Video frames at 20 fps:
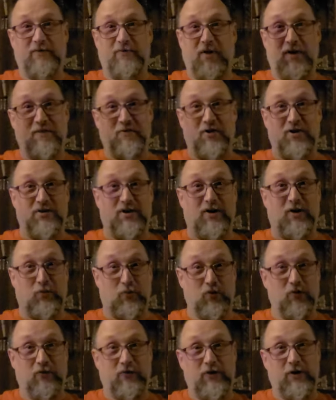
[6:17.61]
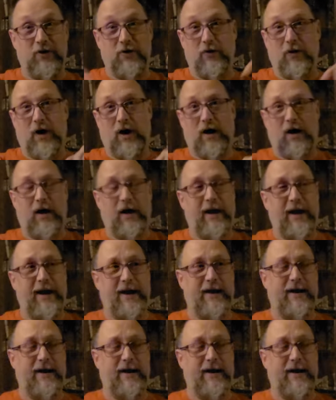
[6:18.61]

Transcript: It's a very very tall roof too, uh,